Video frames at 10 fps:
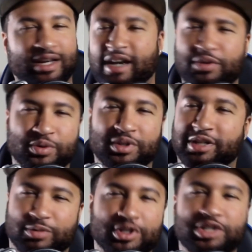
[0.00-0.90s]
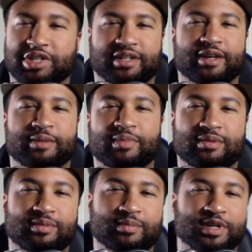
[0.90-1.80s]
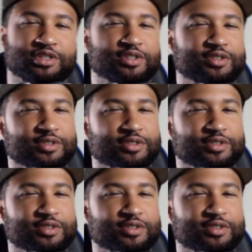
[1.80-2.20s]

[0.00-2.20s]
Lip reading: didn't really appreciate that much.